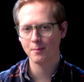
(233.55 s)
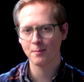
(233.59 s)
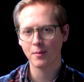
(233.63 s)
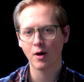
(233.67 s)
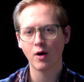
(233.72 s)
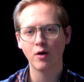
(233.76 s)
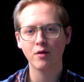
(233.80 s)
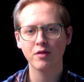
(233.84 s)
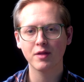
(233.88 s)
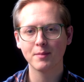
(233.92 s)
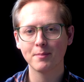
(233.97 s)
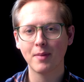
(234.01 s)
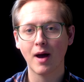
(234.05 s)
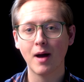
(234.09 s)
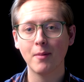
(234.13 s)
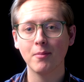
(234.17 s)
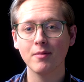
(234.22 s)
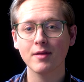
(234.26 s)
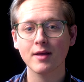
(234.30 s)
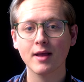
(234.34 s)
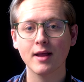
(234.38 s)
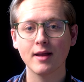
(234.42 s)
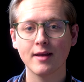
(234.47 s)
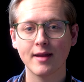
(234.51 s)
Paul then
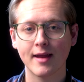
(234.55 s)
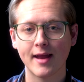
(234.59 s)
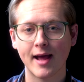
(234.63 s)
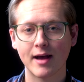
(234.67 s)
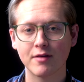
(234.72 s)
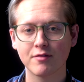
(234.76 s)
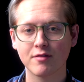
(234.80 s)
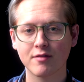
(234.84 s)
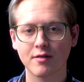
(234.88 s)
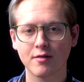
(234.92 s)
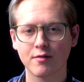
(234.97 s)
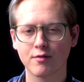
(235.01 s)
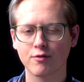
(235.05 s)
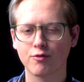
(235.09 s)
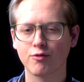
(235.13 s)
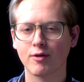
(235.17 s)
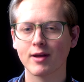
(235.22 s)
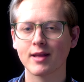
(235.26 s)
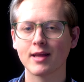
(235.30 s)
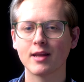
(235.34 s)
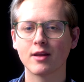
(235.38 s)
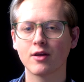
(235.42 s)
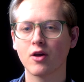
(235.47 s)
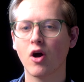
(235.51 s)
publicly announced he was
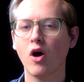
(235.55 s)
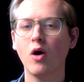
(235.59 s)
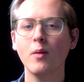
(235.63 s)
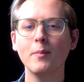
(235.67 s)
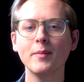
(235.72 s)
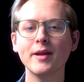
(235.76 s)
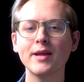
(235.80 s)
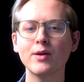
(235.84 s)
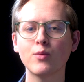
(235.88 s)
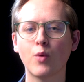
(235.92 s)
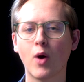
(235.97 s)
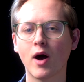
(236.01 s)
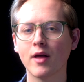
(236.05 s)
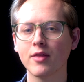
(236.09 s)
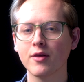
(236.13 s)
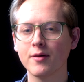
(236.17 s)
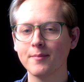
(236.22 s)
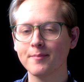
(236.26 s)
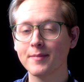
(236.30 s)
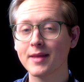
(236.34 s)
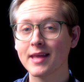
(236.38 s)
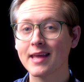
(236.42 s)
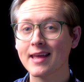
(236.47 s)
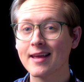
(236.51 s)
creating carbonated water
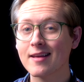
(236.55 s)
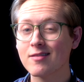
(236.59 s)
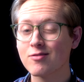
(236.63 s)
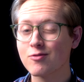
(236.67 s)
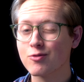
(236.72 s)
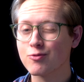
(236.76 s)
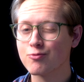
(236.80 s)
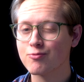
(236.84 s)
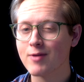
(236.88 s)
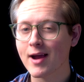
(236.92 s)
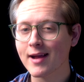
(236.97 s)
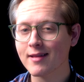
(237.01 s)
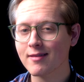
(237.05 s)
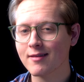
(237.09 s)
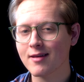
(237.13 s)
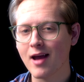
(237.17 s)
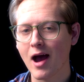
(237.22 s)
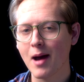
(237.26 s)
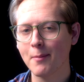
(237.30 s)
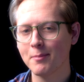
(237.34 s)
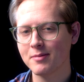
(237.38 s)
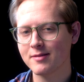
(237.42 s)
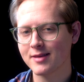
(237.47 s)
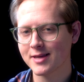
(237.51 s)
in direct
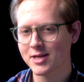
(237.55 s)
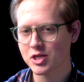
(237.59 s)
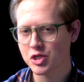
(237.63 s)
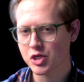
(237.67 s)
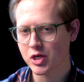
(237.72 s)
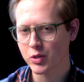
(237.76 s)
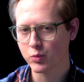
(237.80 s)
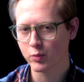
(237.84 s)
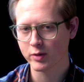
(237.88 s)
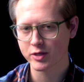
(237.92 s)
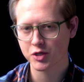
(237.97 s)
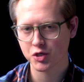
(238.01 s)
competition with